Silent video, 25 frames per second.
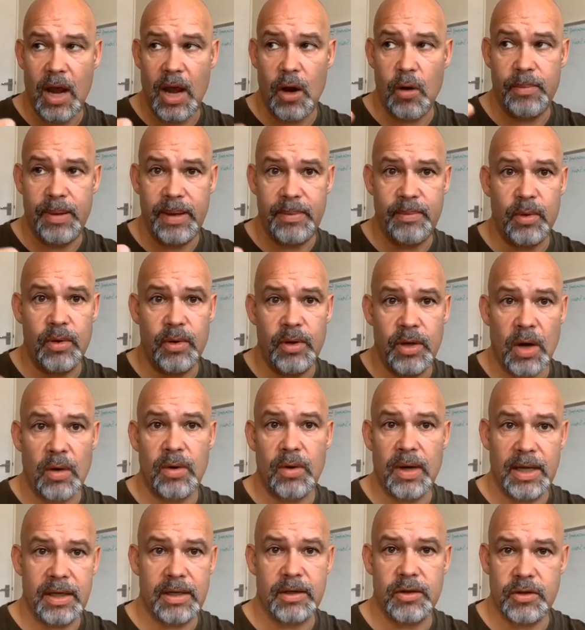help people know,
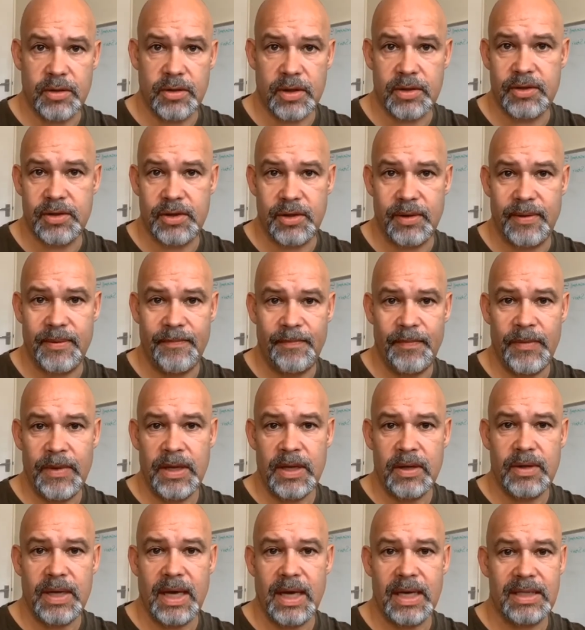like, and trust you.
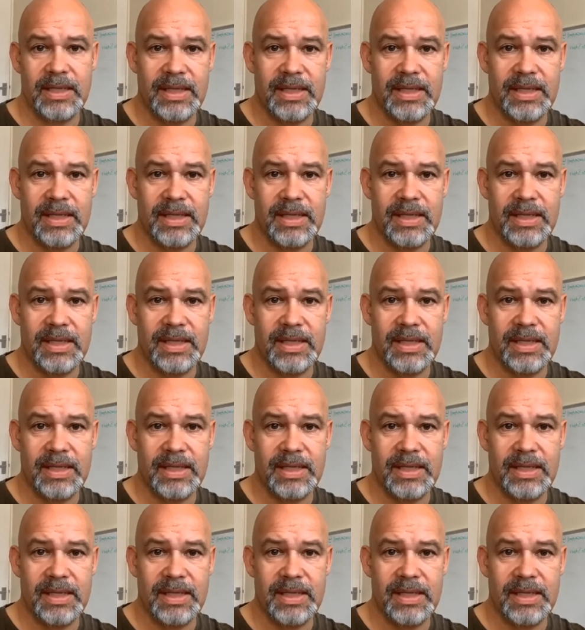Okay,